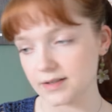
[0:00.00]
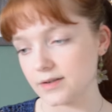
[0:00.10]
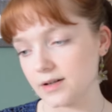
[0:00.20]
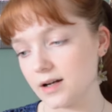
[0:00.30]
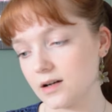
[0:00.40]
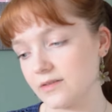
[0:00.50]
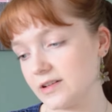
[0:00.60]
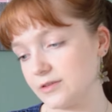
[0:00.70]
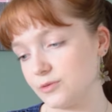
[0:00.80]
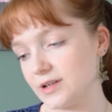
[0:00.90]
Lankava
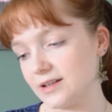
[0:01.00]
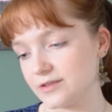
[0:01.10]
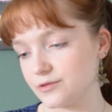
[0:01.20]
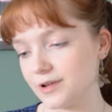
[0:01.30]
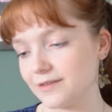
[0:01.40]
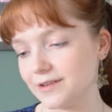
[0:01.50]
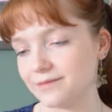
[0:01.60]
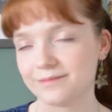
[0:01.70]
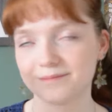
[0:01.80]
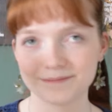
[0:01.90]
naturally sulava.
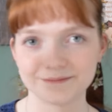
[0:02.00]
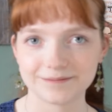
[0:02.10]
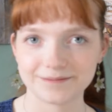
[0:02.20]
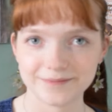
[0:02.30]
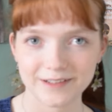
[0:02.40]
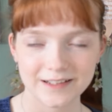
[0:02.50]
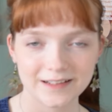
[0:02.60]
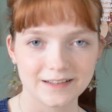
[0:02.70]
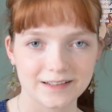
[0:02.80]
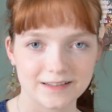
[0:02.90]

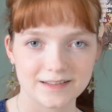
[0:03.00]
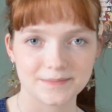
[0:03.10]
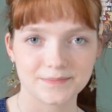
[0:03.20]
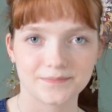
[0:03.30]
That's...